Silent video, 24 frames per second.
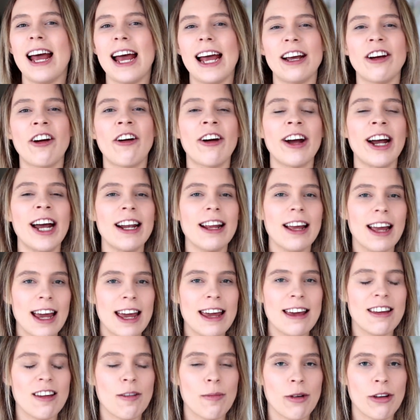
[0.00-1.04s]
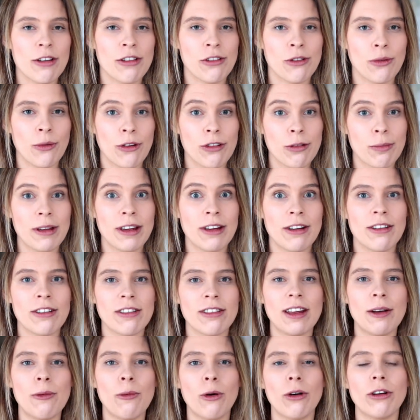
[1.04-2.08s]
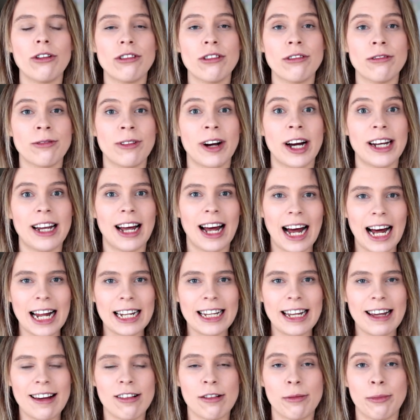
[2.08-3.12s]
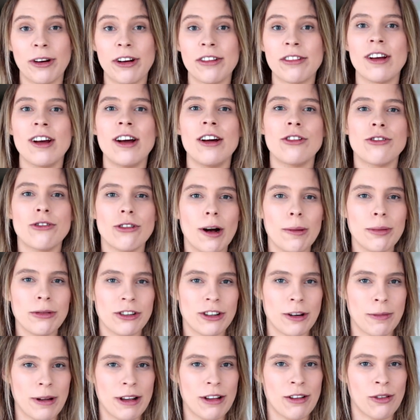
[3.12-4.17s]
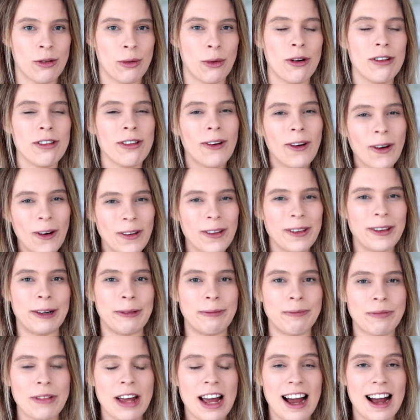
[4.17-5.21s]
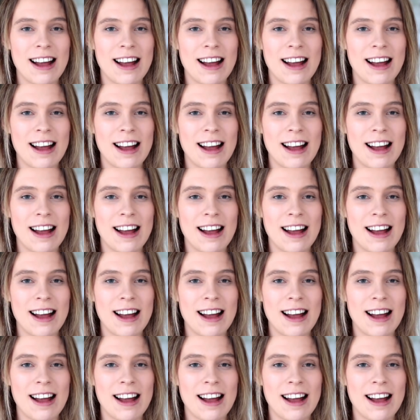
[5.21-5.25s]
in creating e-commerce stores because they want to run AliExpress dropshipping stores on them.